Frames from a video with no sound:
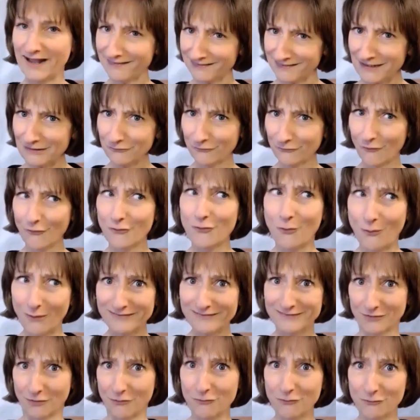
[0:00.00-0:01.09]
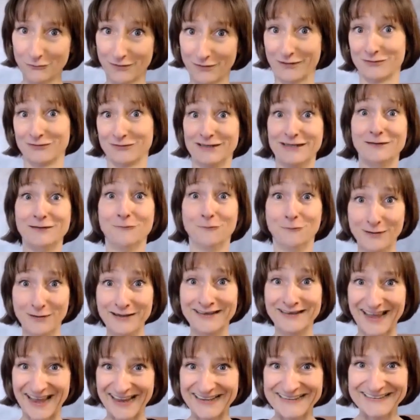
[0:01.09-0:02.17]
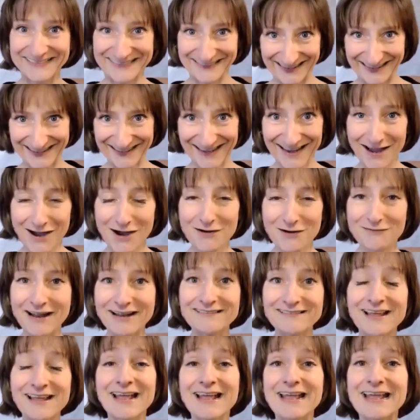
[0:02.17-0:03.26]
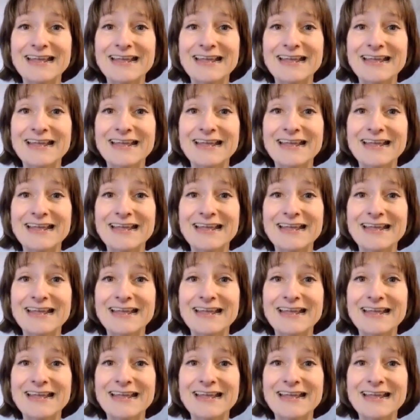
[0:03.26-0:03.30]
as if a croissant could actually win anything, right?